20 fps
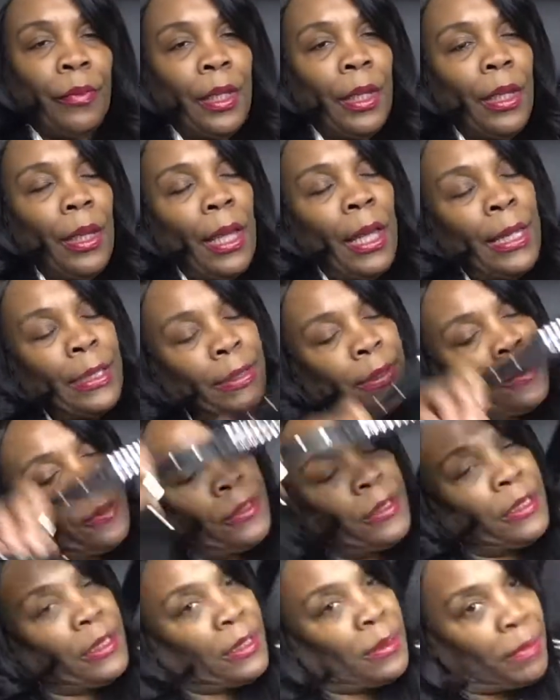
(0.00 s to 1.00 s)
I saw
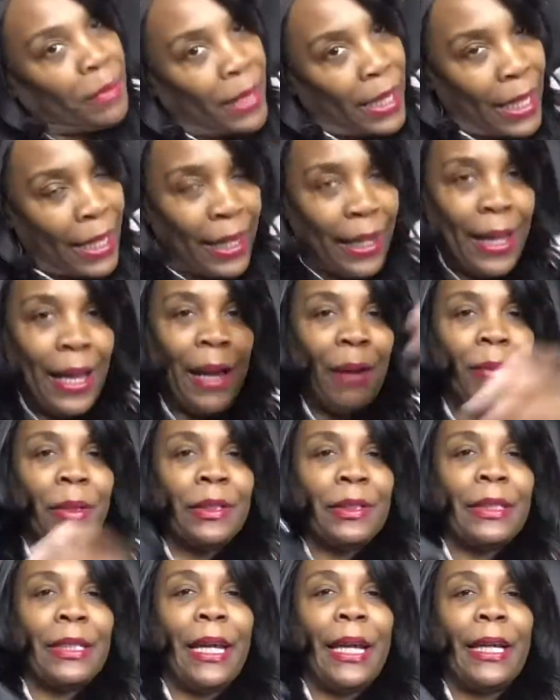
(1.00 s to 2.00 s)
this bag. I
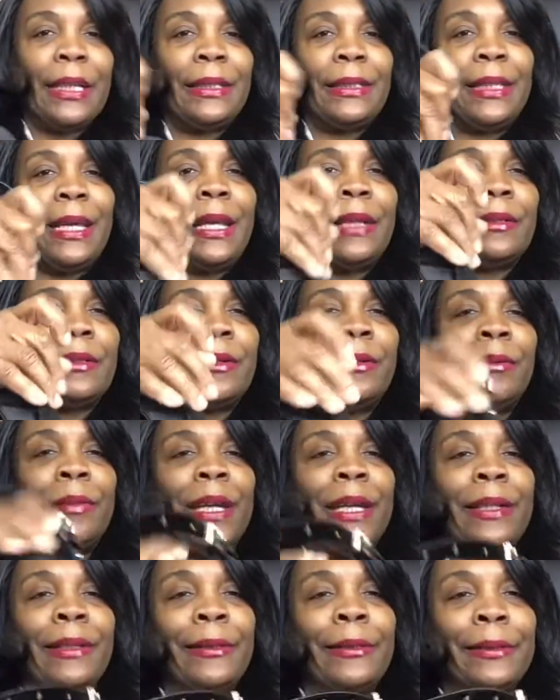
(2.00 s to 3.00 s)
was like, that don't
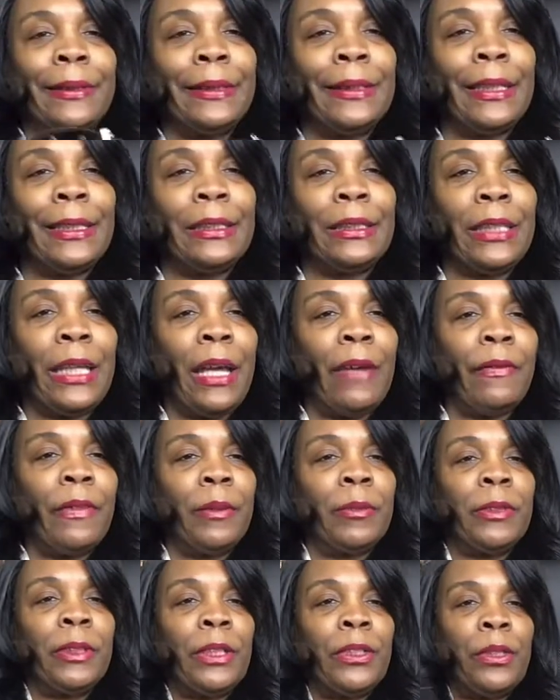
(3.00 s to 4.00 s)
make no sense to have
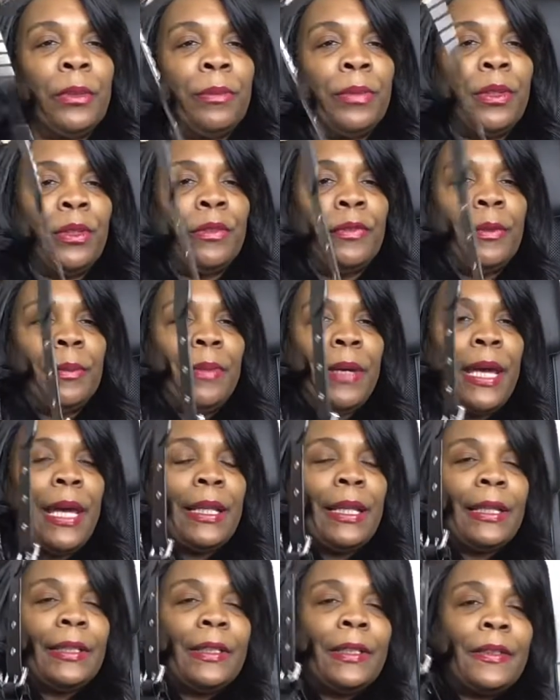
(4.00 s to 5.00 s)
such a beautiful bag
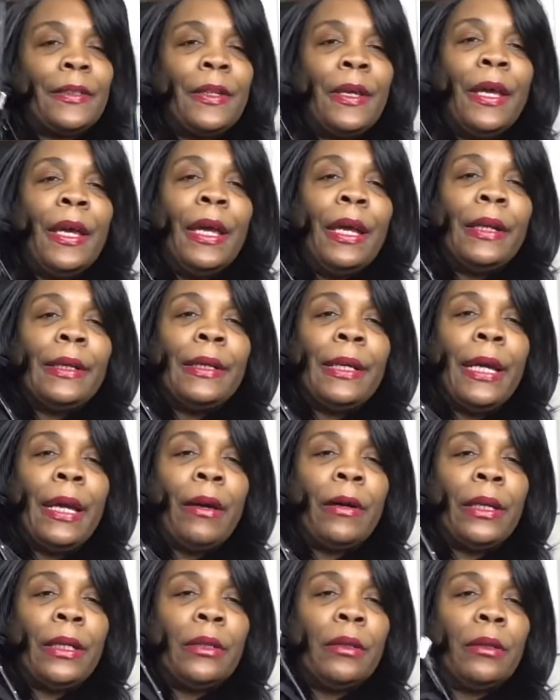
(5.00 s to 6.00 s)
like this. Now,
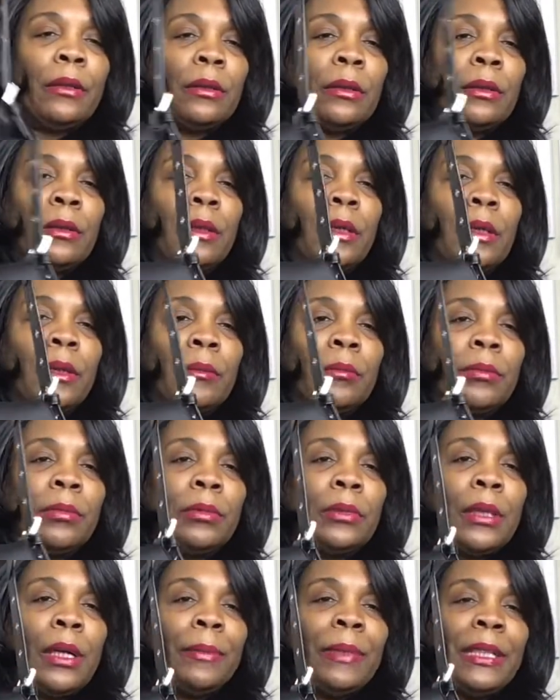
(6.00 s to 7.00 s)
in the
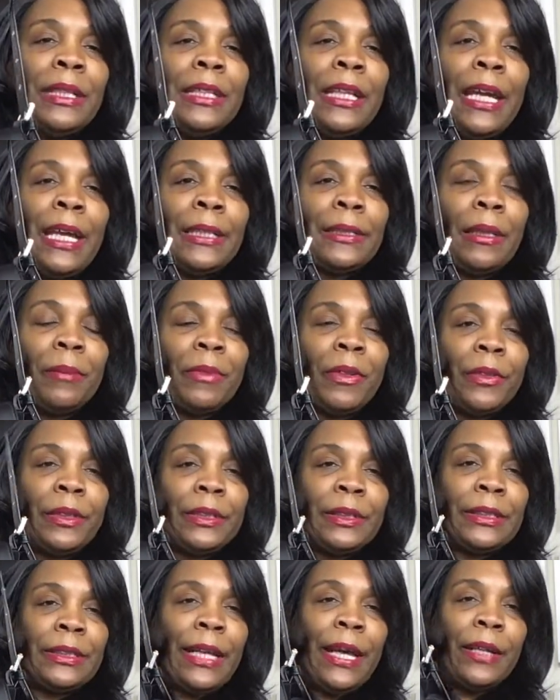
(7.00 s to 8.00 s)
coming days, I'm going to
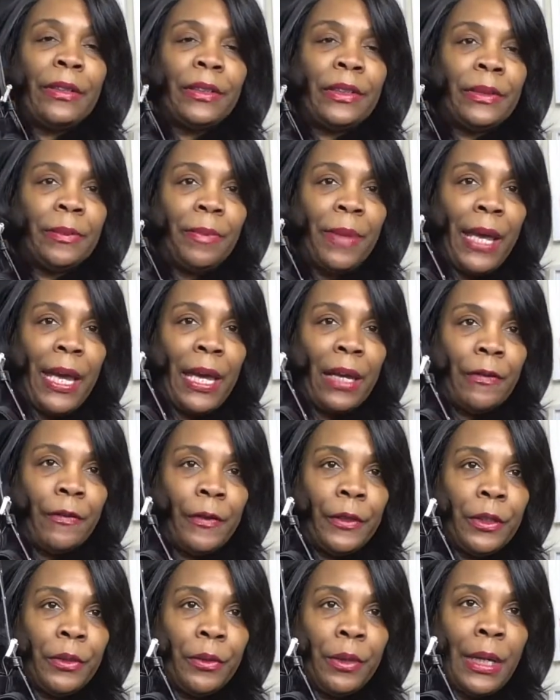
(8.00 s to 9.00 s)
style this bag for
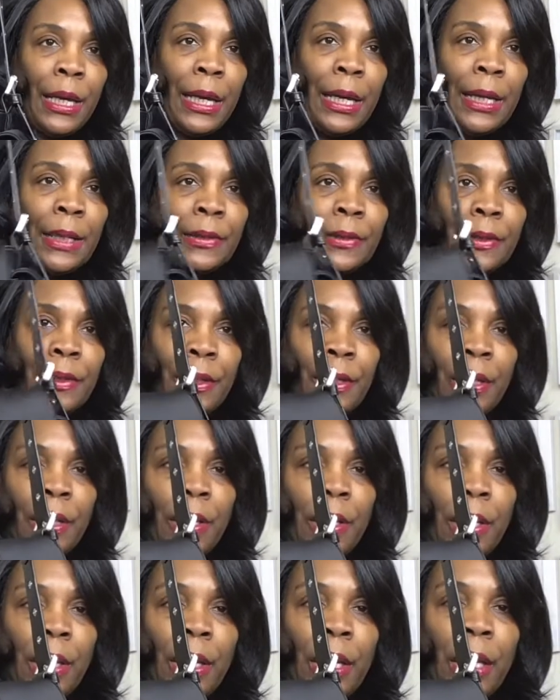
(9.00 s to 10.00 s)
you guys
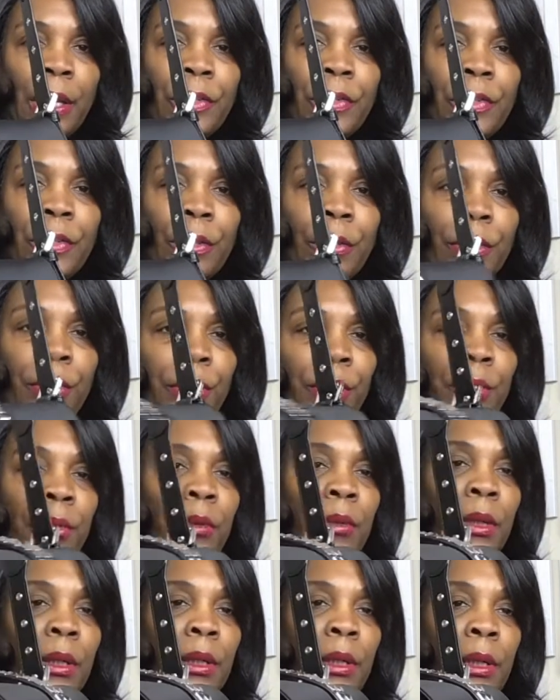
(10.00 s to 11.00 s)
and show you
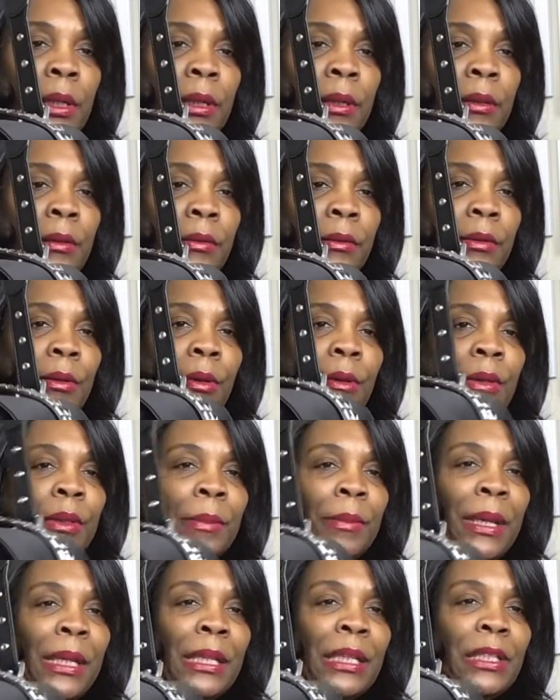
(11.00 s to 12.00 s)
all the
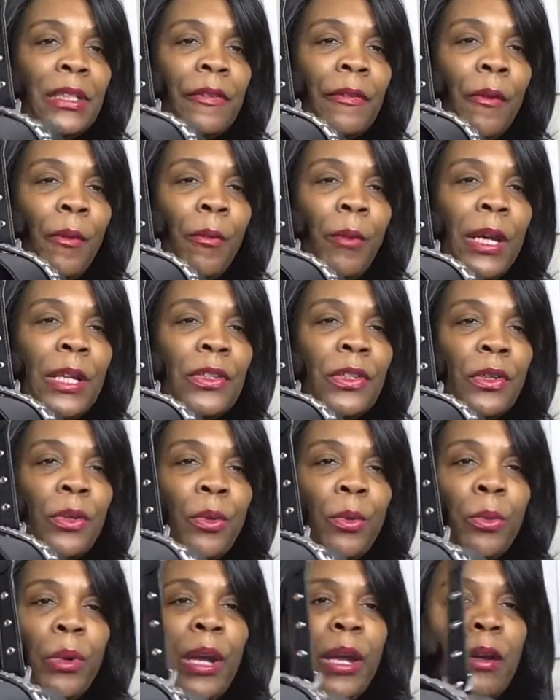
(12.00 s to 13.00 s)
many different ways you
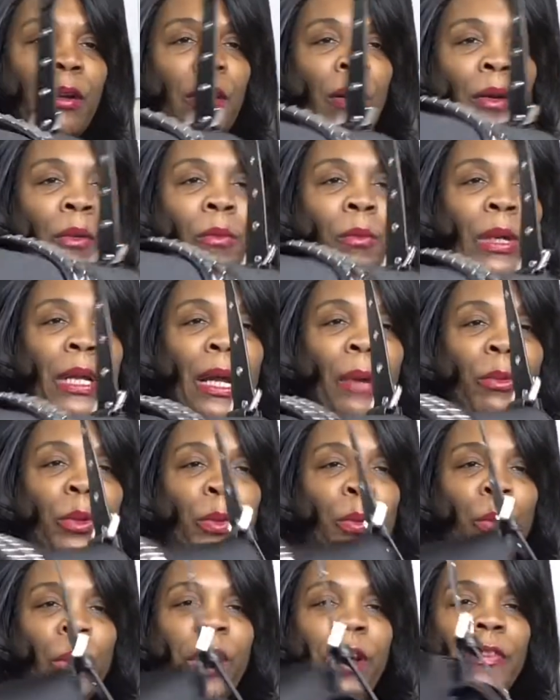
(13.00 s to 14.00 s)
could wear her and what I would
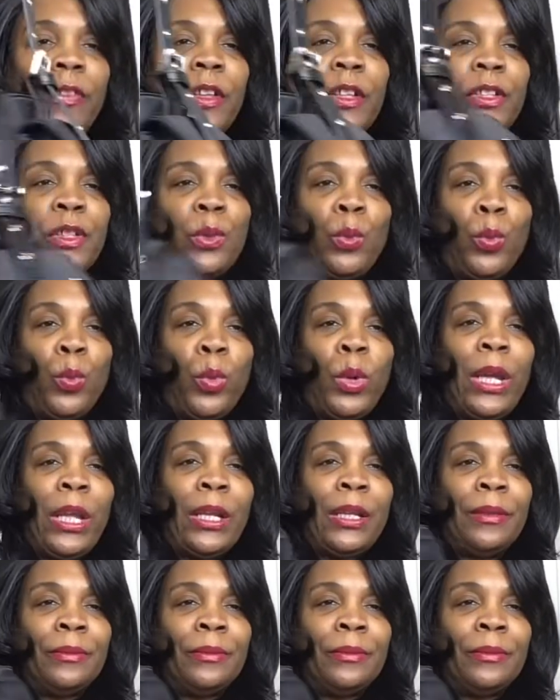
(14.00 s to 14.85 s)
wear this with.